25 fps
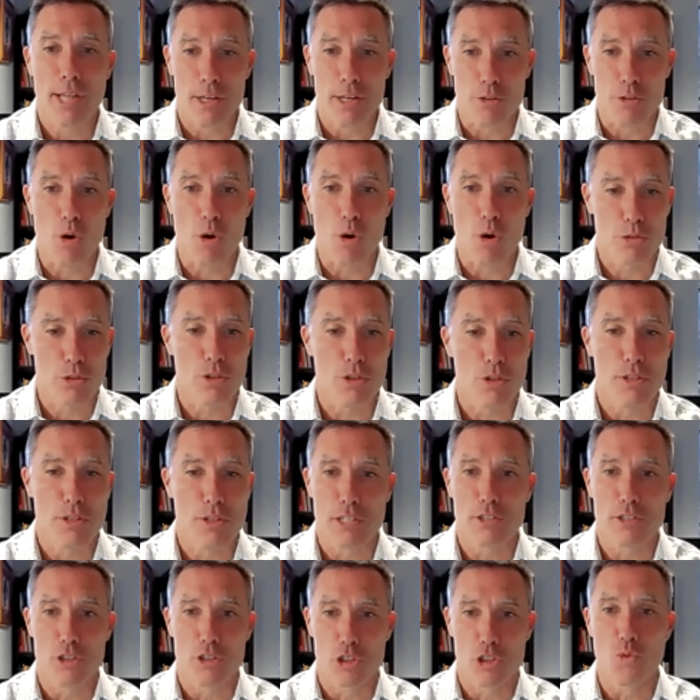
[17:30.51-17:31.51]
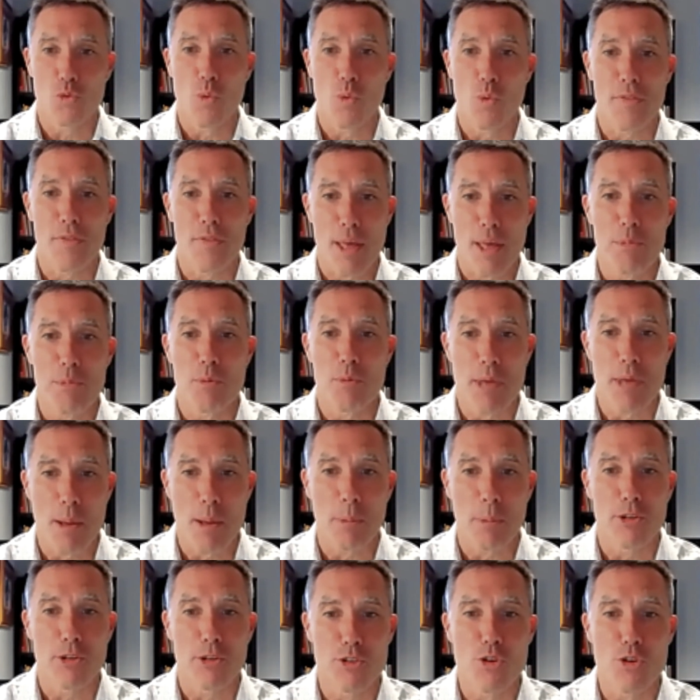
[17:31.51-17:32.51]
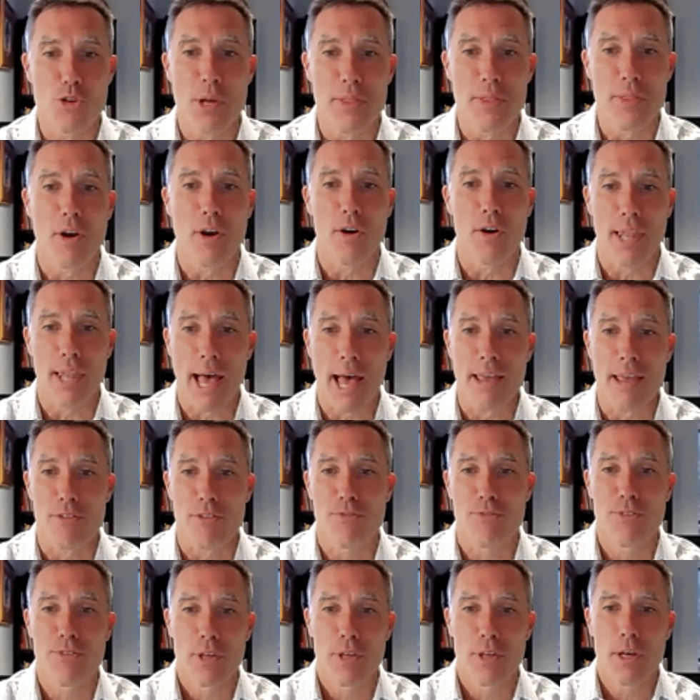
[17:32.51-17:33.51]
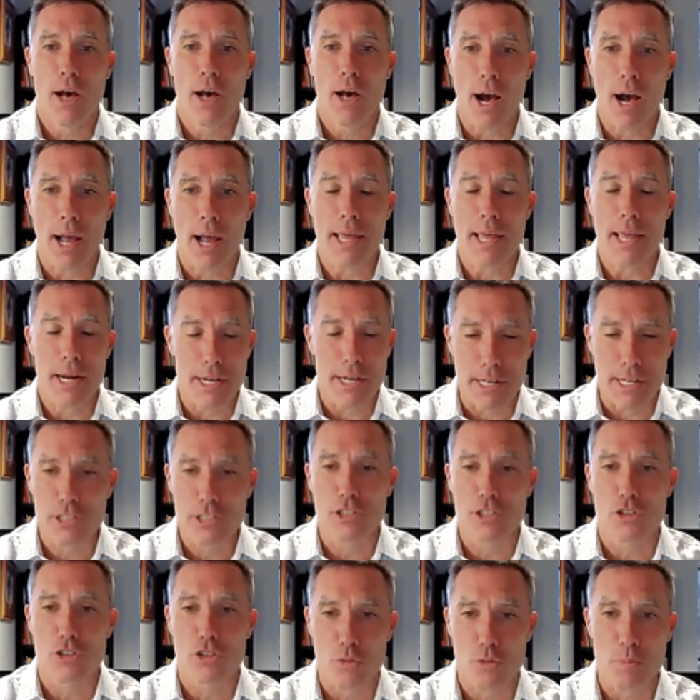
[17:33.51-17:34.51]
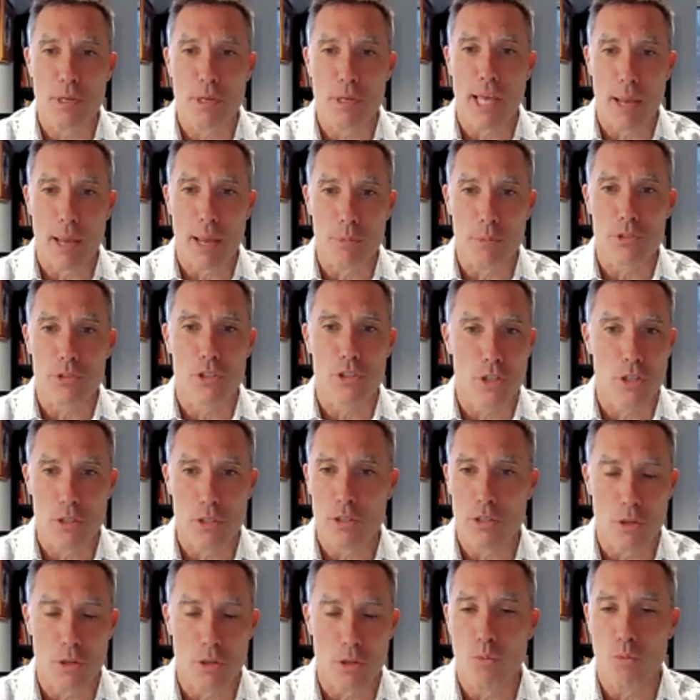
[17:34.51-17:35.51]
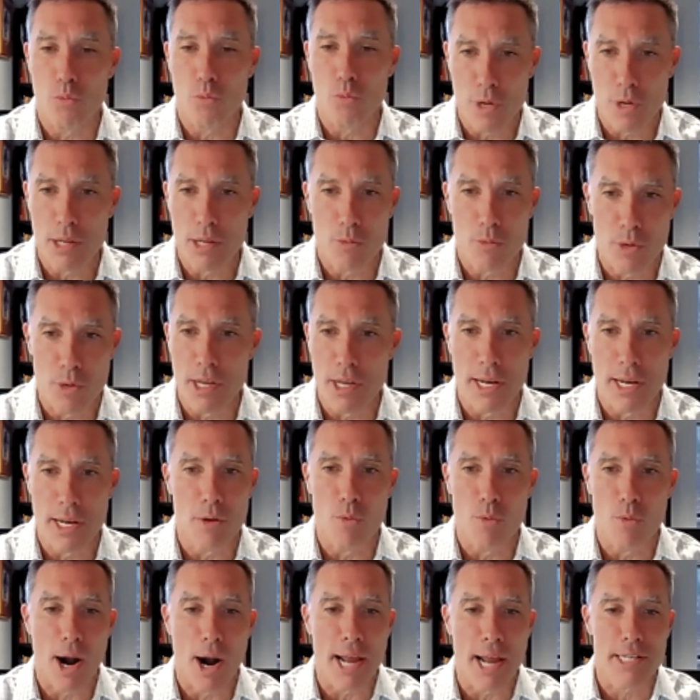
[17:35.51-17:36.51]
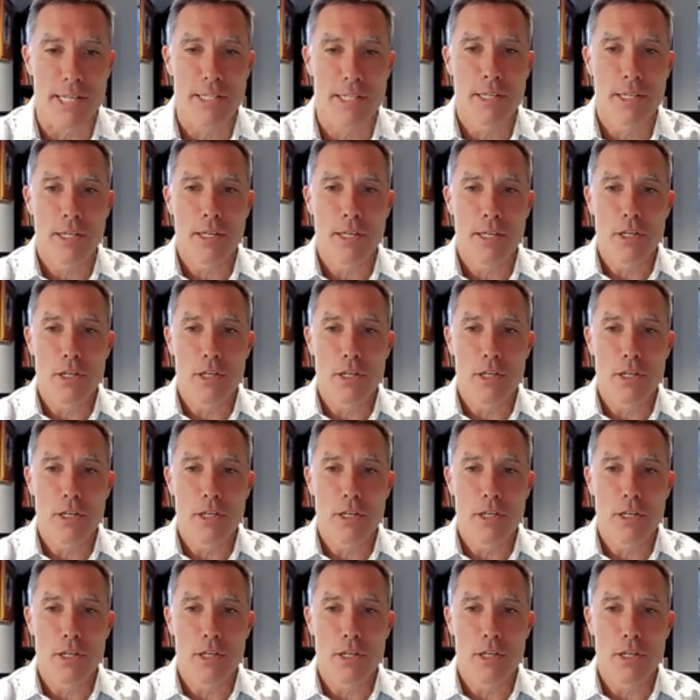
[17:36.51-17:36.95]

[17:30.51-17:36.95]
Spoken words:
Like, those are the things that you want them to be able to do in their life, in addition to being able to, read and write.